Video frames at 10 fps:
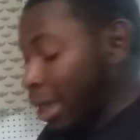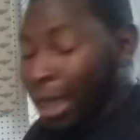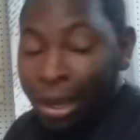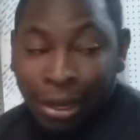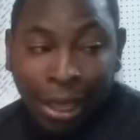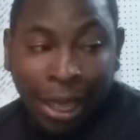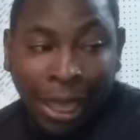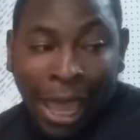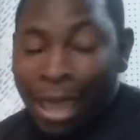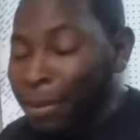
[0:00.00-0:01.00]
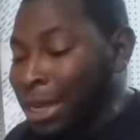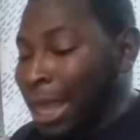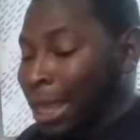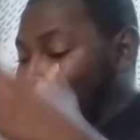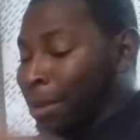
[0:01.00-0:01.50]
and it came in
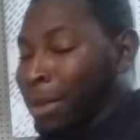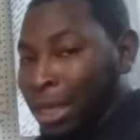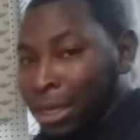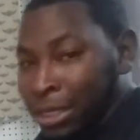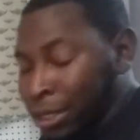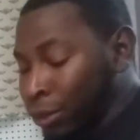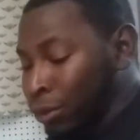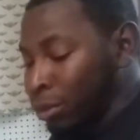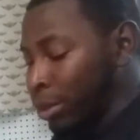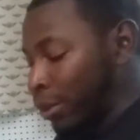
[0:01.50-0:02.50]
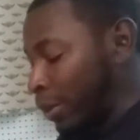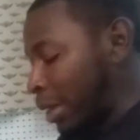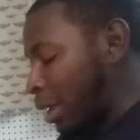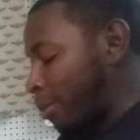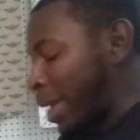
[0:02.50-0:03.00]
like a tube
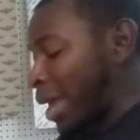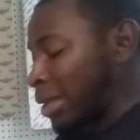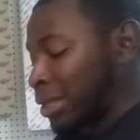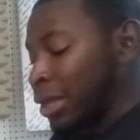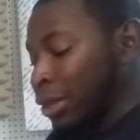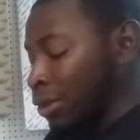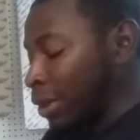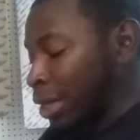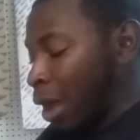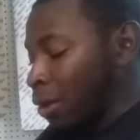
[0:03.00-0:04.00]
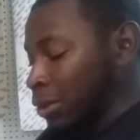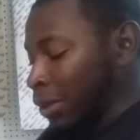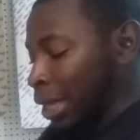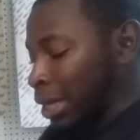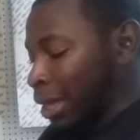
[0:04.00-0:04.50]
with a paste. You can
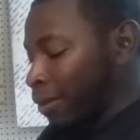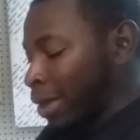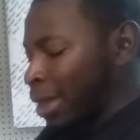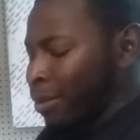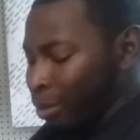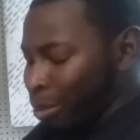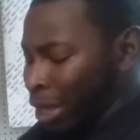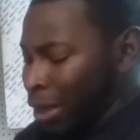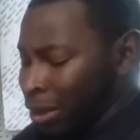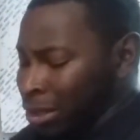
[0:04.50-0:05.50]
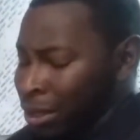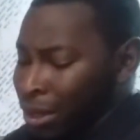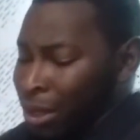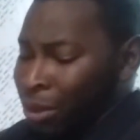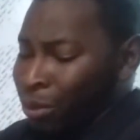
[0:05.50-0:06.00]
also get it that way because
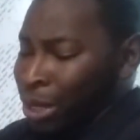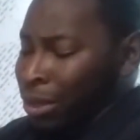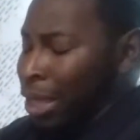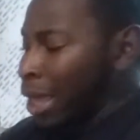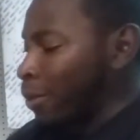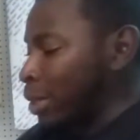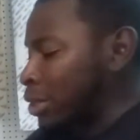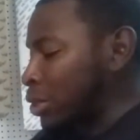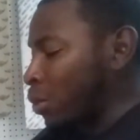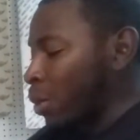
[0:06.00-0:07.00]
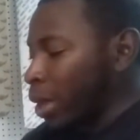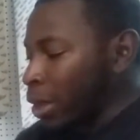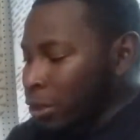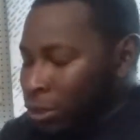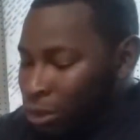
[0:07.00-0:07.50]
when you
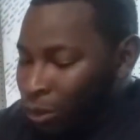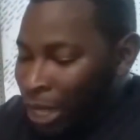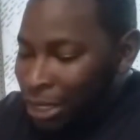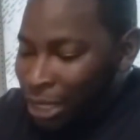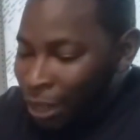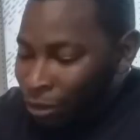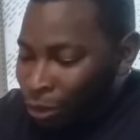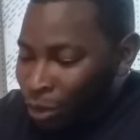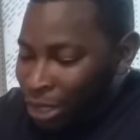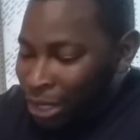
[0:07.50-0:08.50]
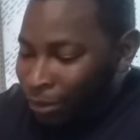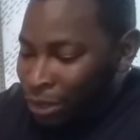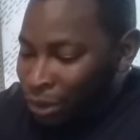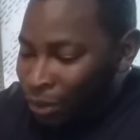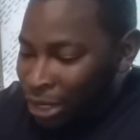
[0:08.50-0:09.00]
squares it up, the ones that were
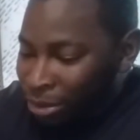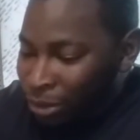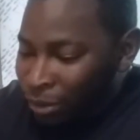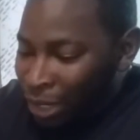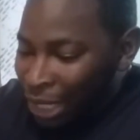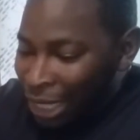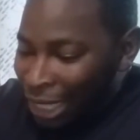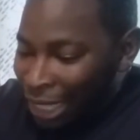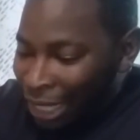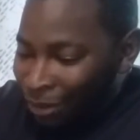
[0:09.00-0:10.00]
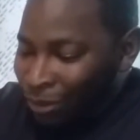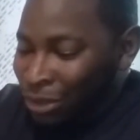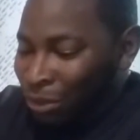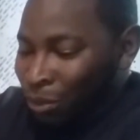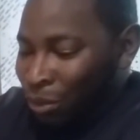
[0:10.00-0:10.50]
squeezable, it
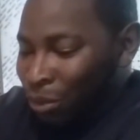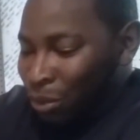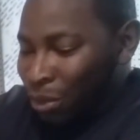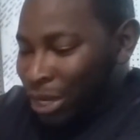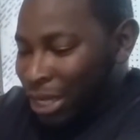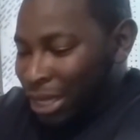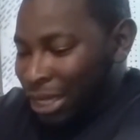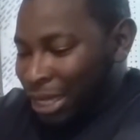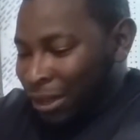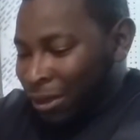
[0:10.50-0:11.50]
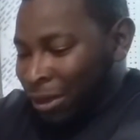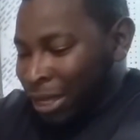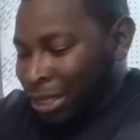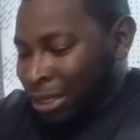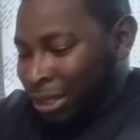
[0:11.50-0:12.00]
was really
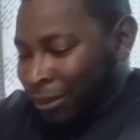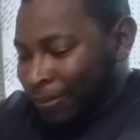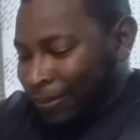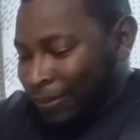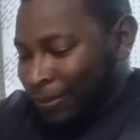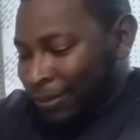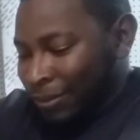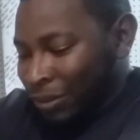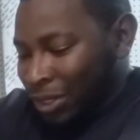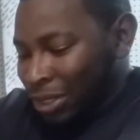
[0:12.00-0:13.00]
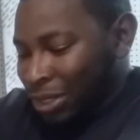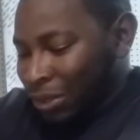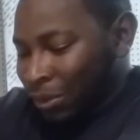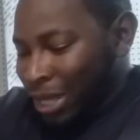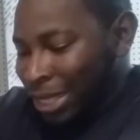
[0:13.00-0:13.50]
hard to
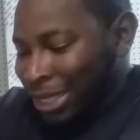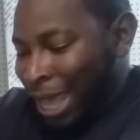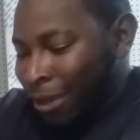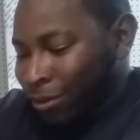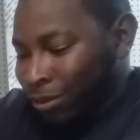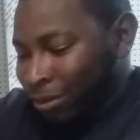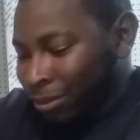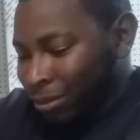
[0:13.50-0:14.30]
squeeze out.